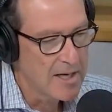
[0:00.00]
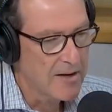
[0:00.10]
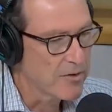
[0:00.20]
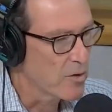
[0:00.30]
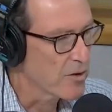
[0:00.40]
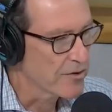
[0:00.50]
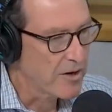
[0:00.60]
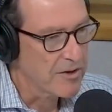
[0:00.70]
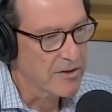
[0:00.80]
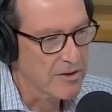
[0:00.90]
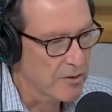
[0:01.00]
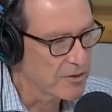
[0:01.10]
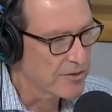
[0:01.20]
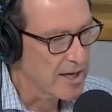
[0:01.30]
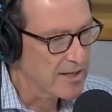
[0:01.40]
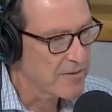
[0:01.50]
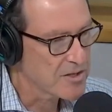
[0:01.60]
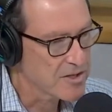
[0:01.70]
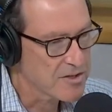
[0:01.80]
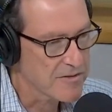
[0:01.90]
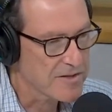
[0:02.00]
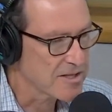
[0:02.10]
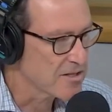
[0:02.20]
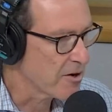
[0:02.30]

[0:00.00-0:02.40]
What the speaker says: Of course, our local television services,